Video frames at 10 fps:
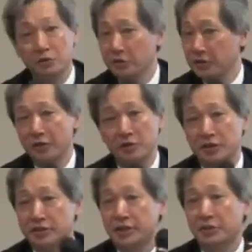I don't think
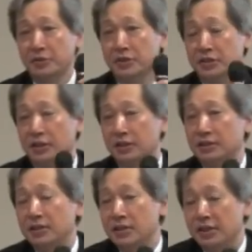there is a serious
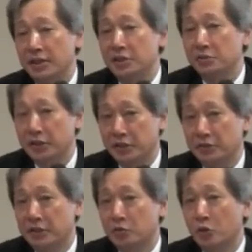um, issue
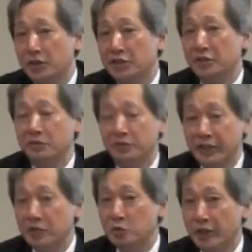here. The question,
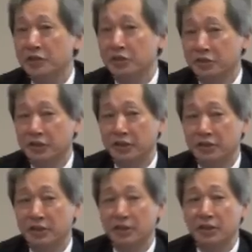real question
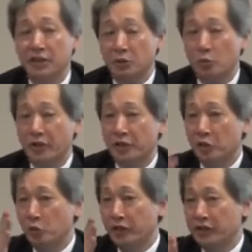is
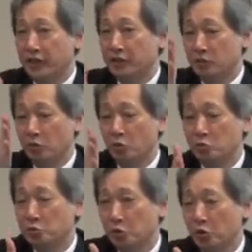whether we can
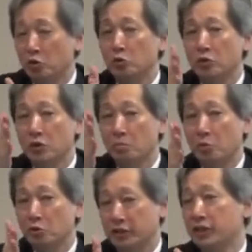control
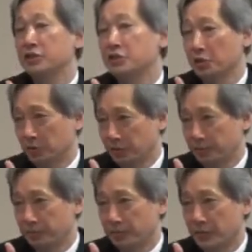potential
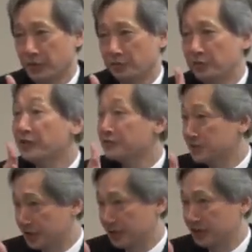
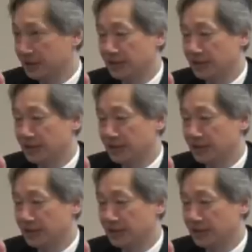rifts